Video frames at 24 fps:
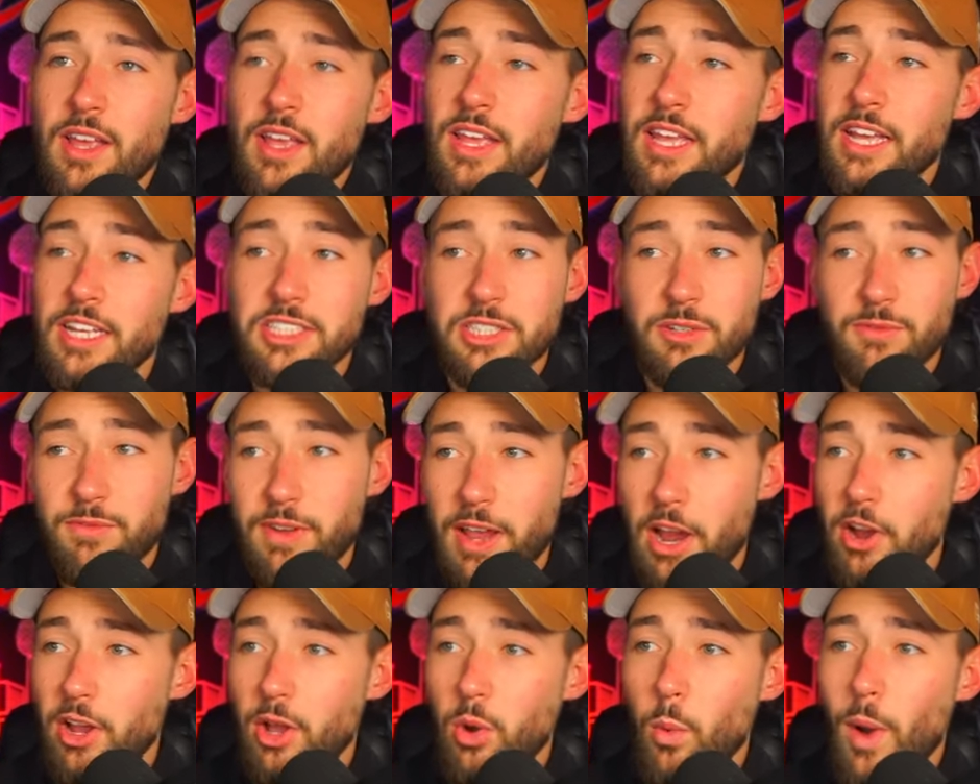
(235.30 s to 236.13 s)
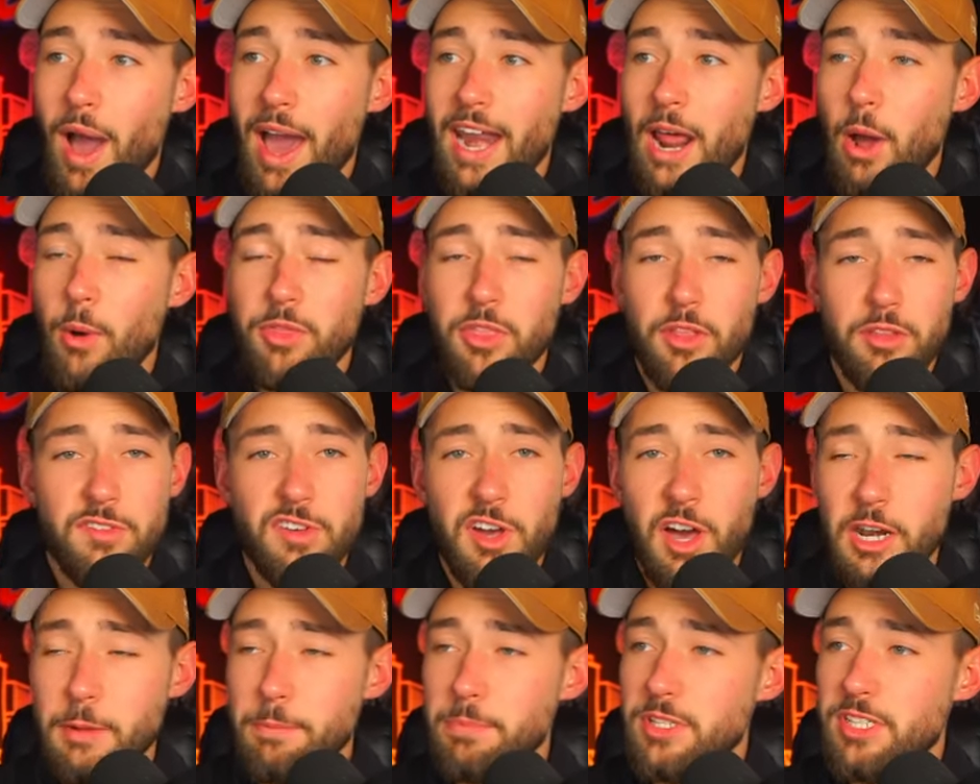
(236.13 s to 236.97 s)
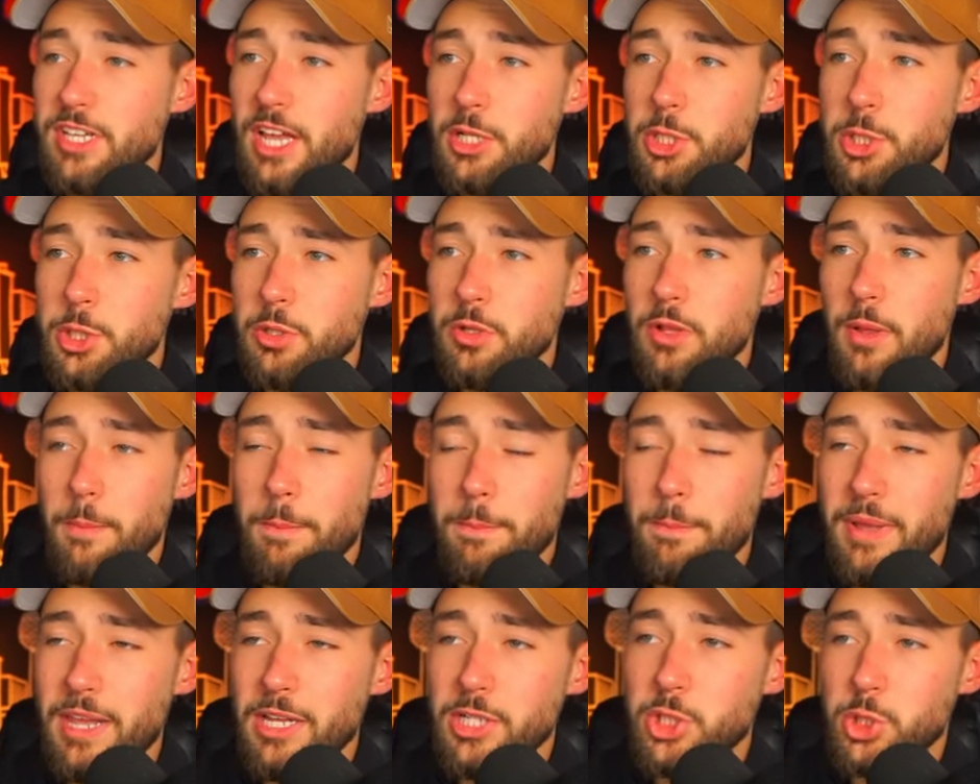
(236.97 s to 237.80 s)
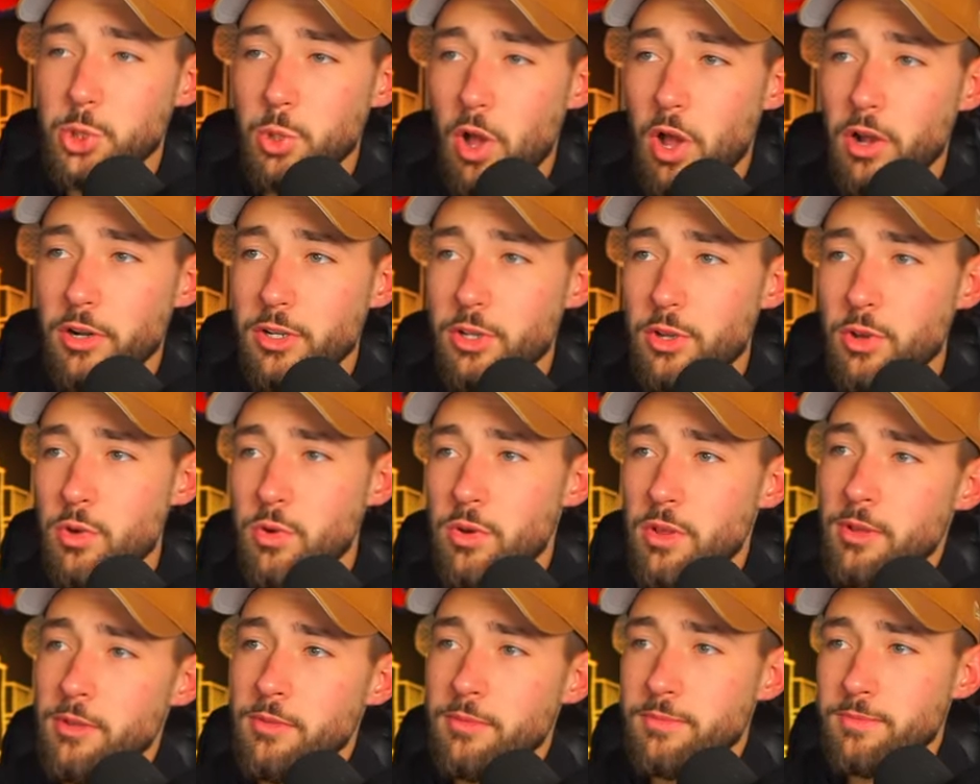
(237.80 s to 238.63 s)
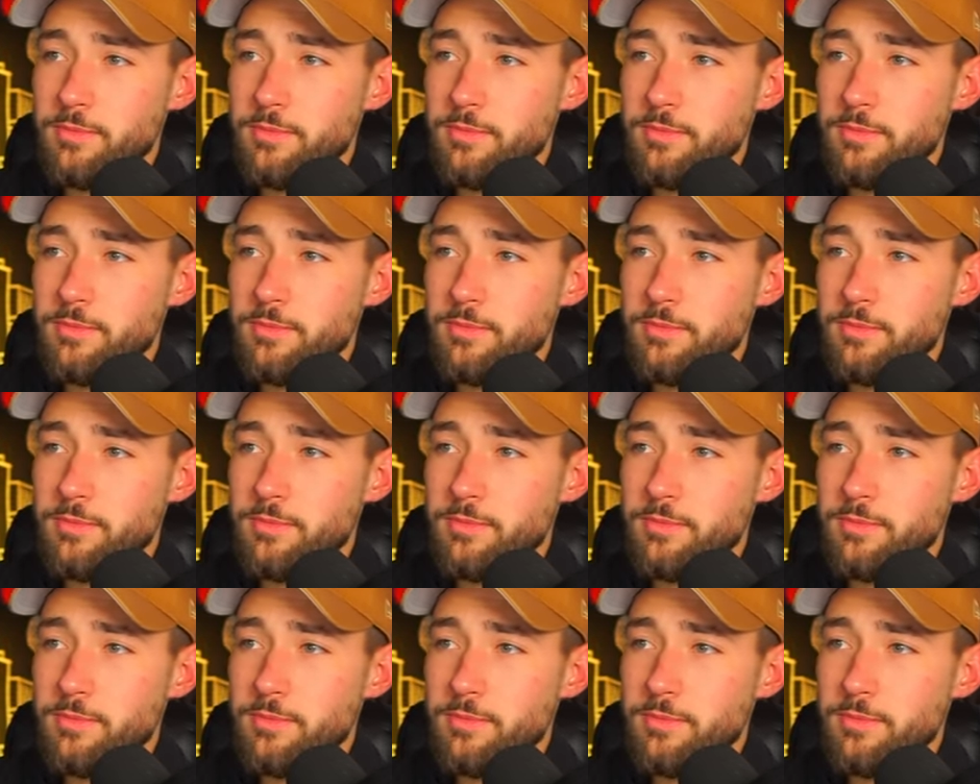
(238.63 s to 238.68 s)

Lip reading: He's a very good wideout with a ton of potential. Big, strong dude.